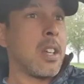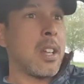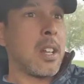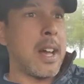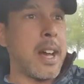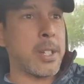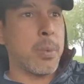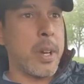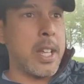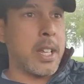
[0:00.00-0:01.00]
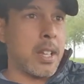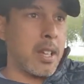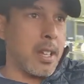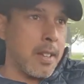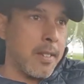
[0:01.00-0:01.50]
last week
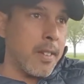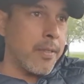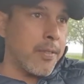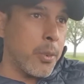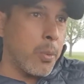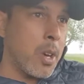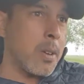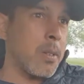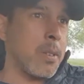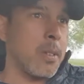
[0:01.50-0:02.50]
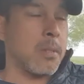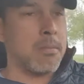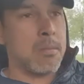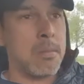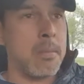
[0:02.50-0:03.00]
for what
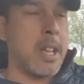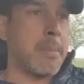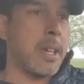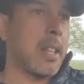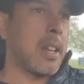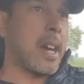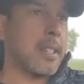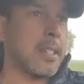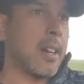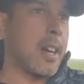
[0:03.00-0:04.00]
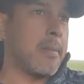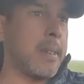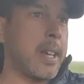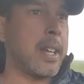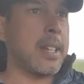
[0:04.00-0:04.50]
may be the last time,
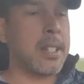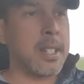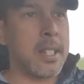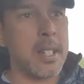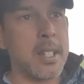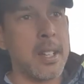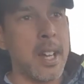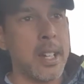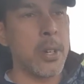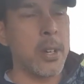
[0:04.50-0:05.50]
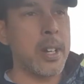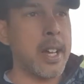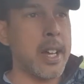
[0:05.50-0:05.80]
and I couldn't